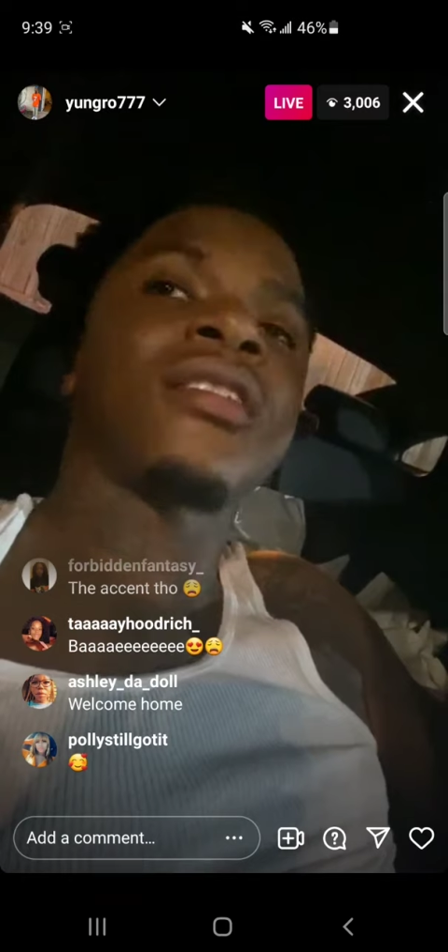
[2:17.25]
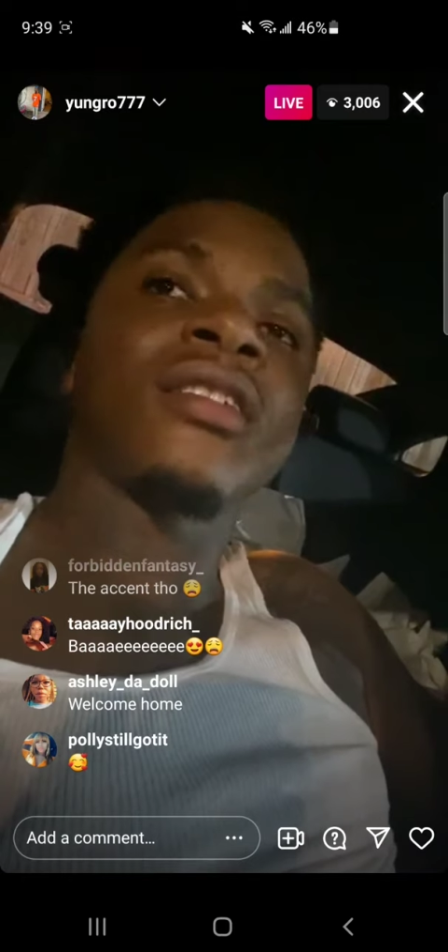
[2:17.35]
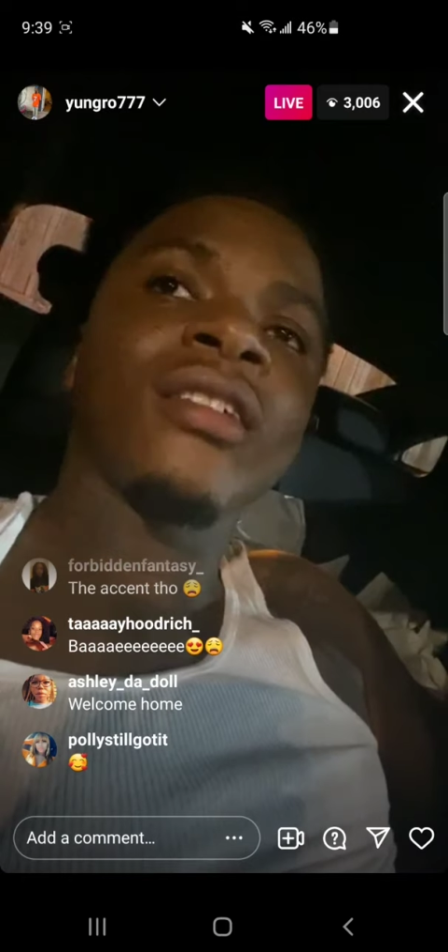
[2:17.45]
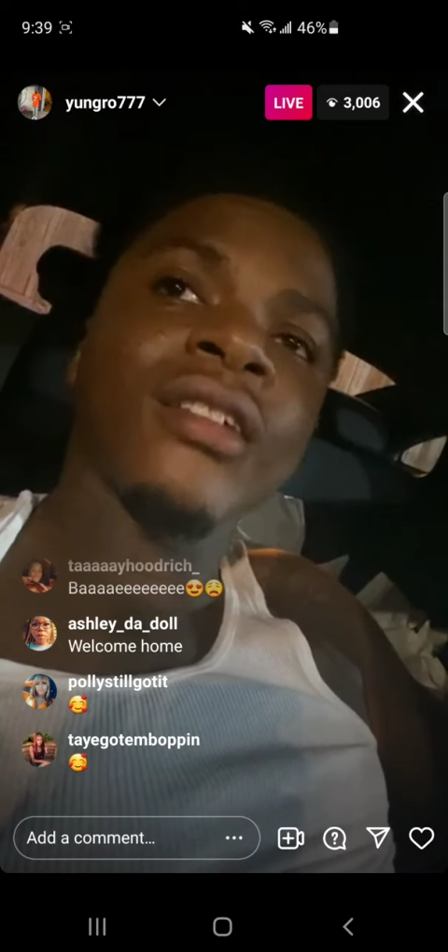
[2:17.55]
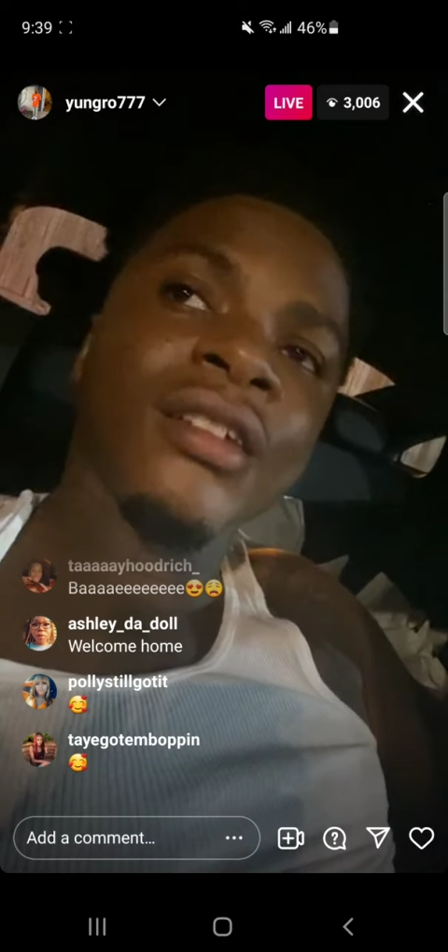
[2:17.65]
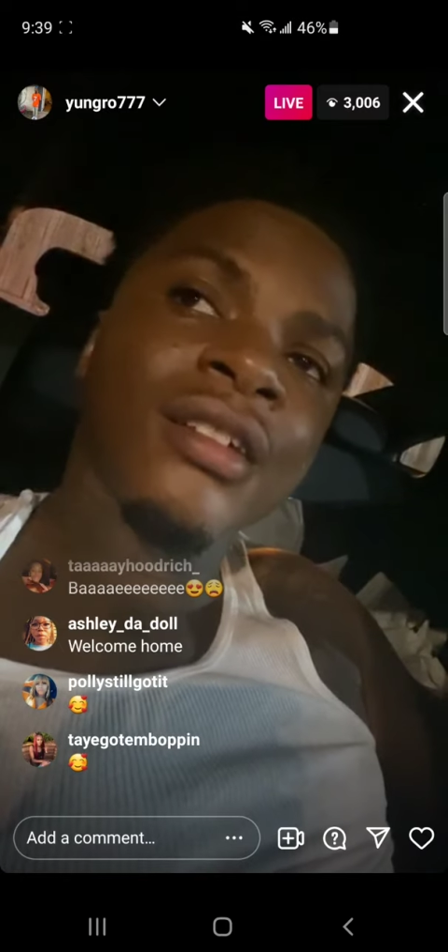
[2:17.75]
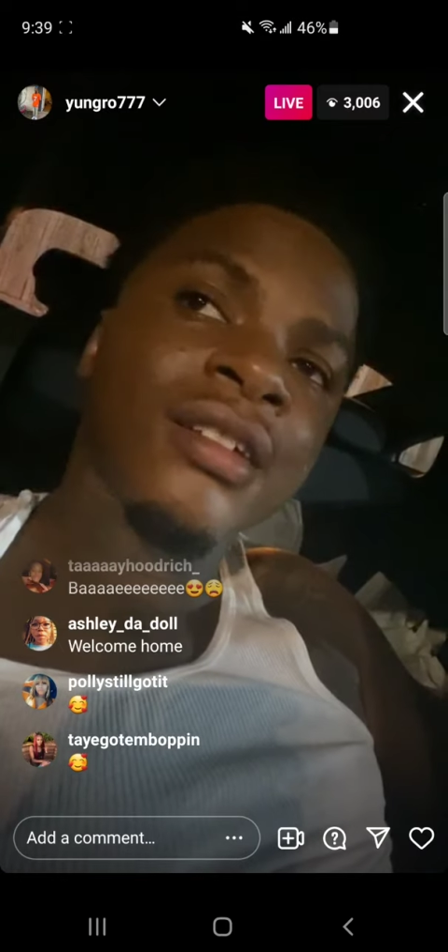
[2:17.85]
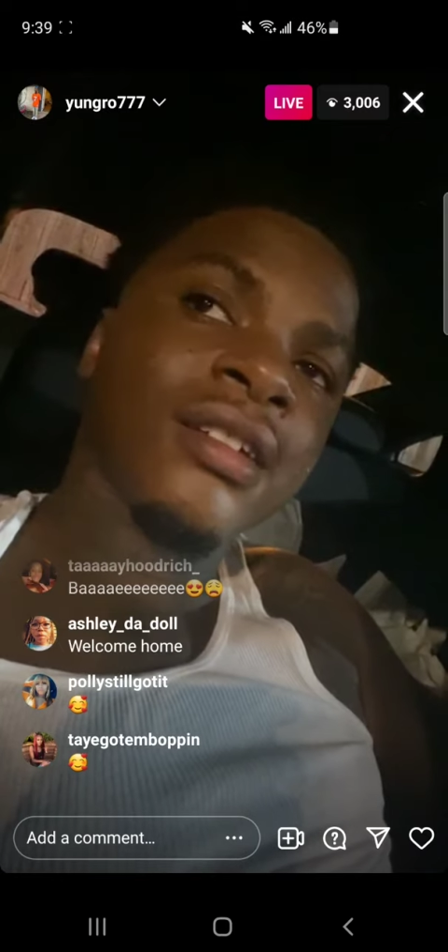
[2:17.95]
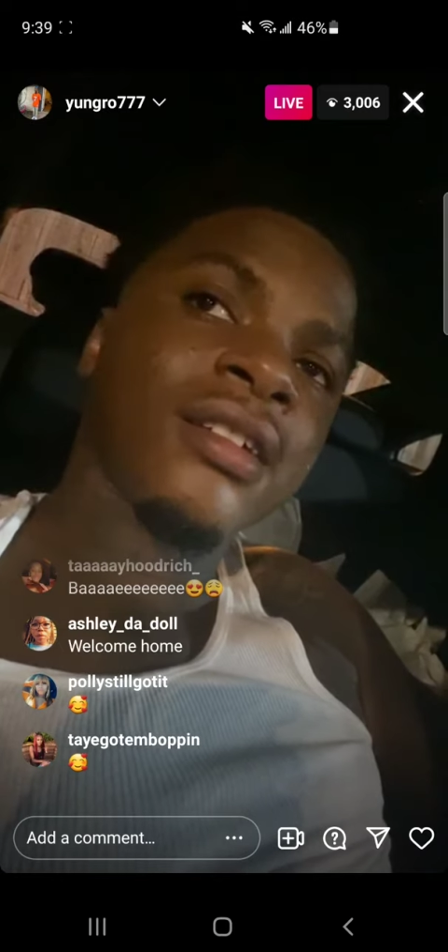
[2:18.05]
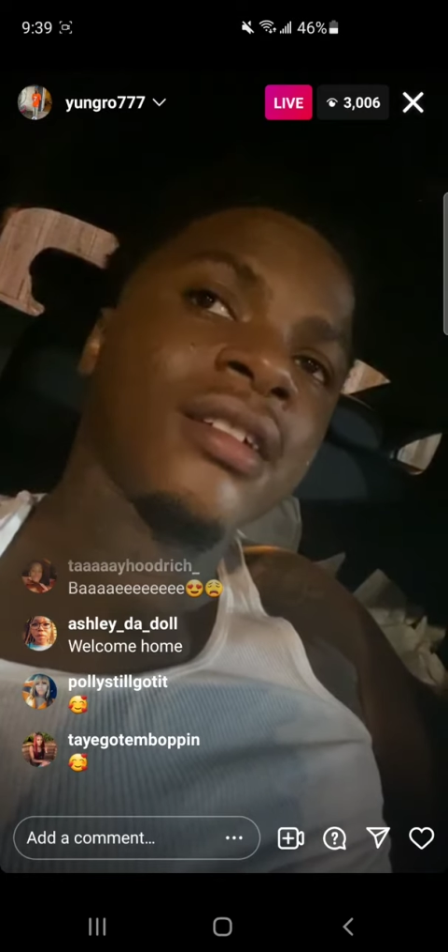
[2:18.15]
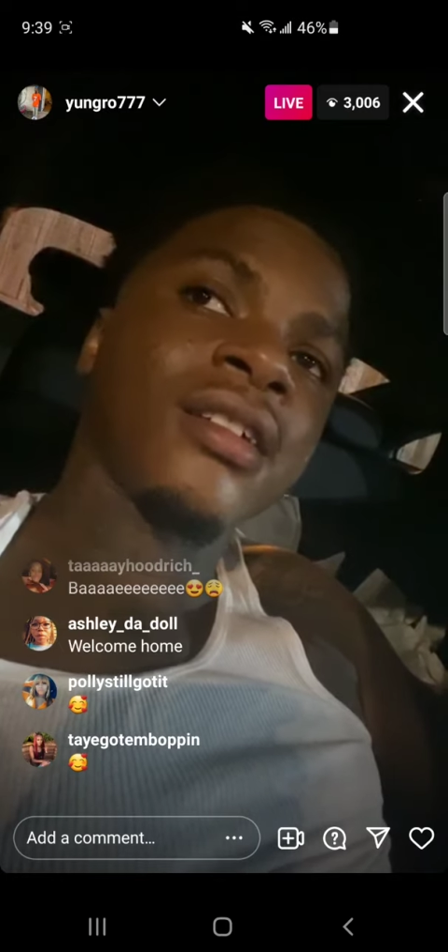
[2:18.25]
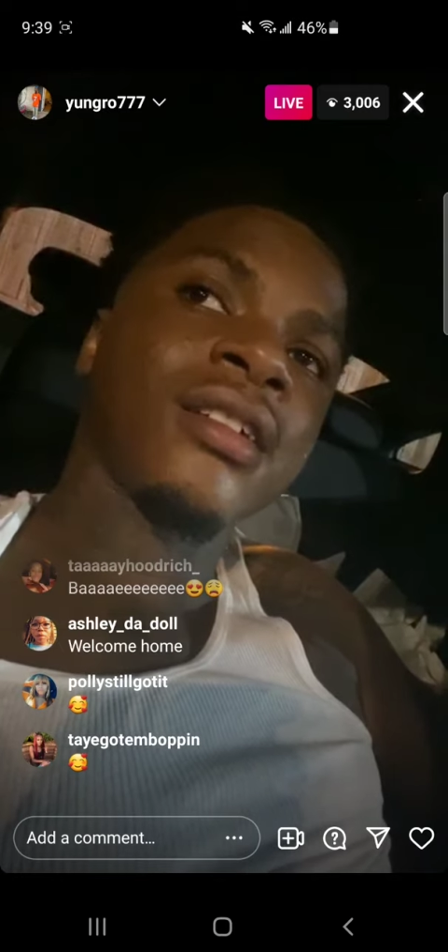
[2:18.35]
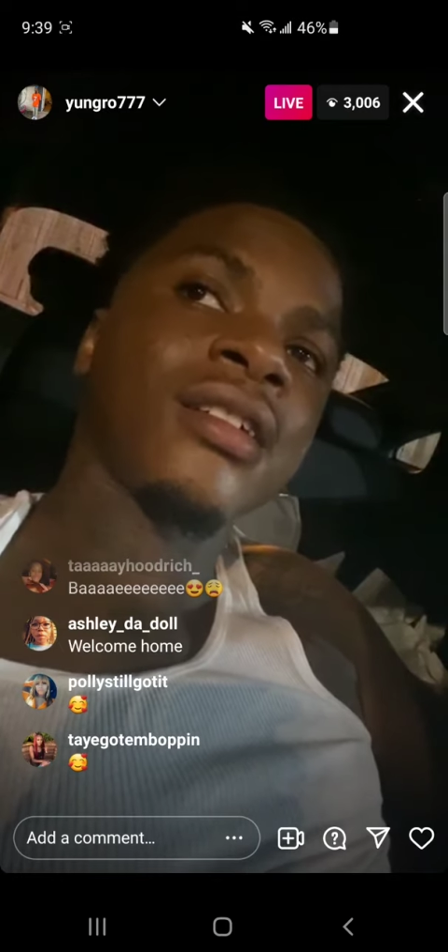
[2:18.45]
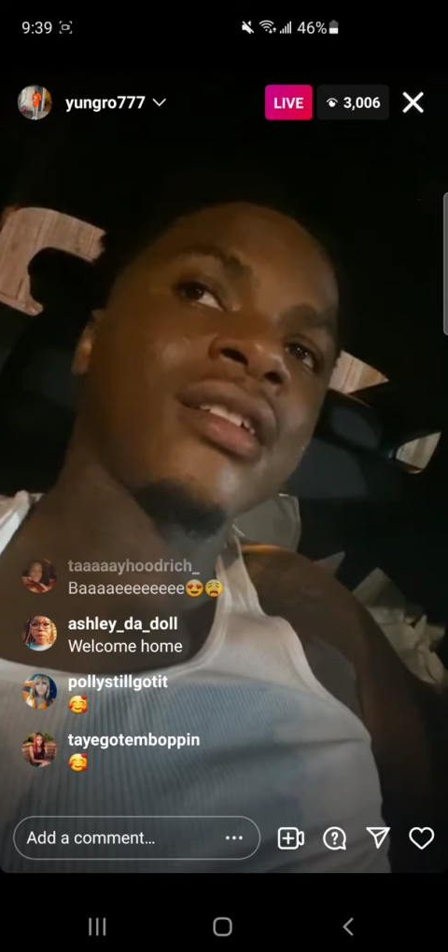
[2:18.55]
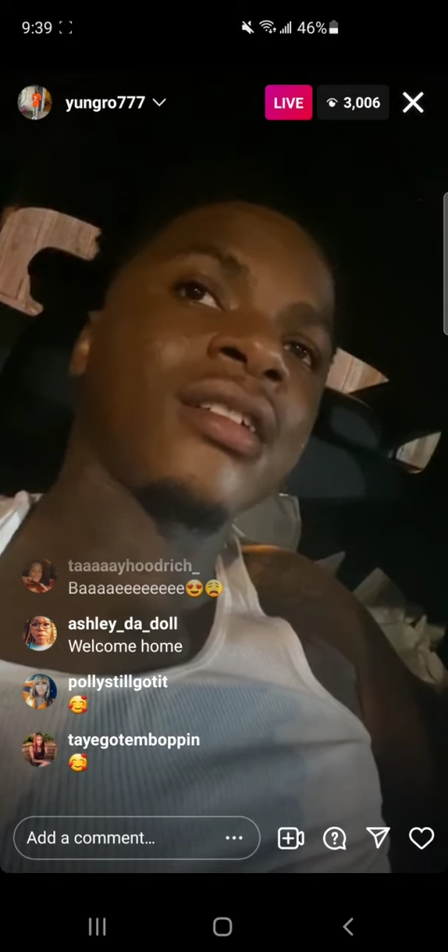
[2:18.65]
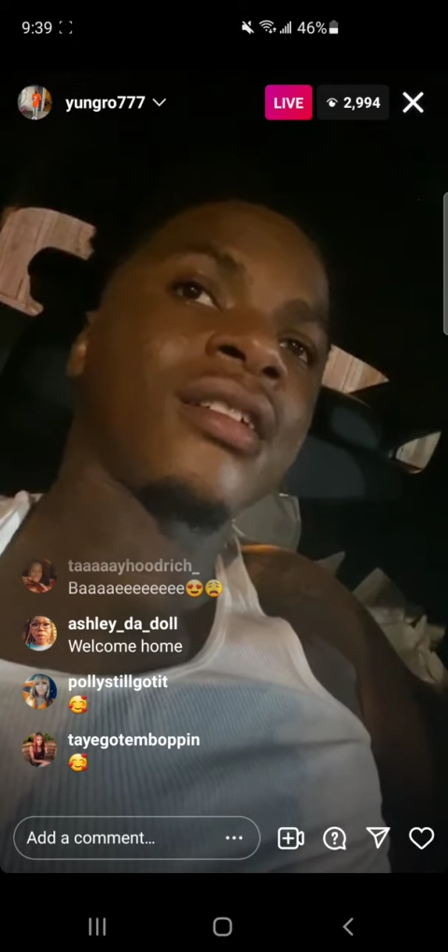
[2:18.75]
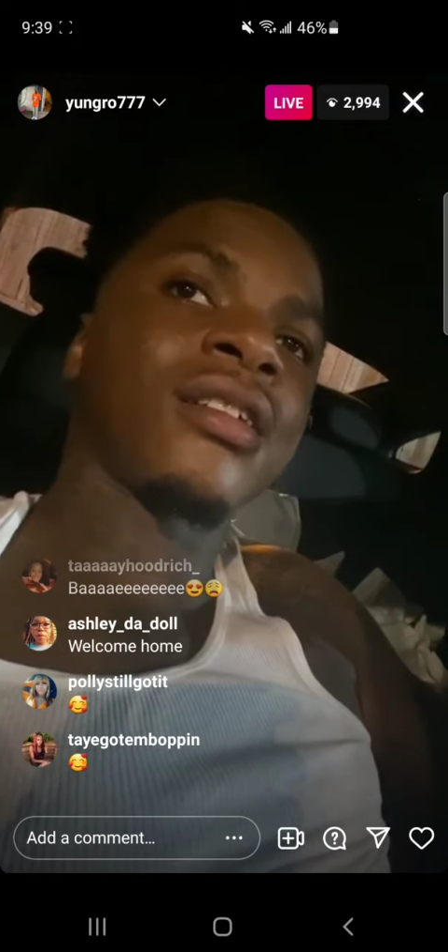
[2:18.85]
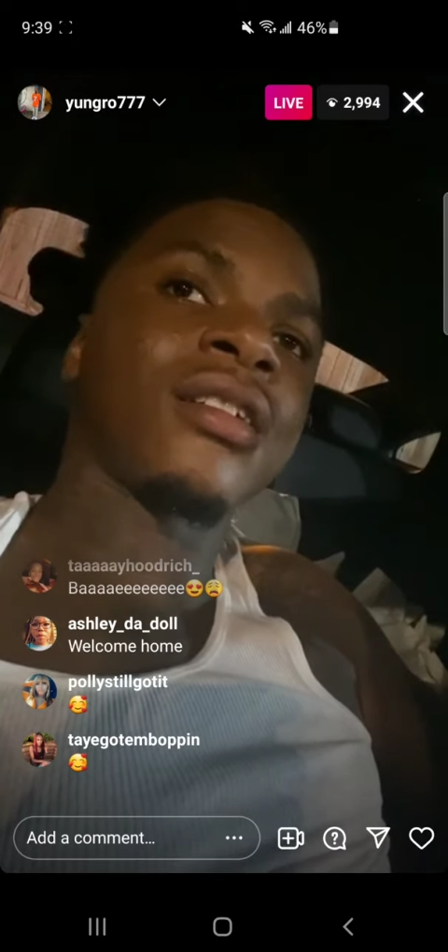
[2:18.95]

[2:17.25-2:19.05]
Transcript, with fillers: And then sit nigga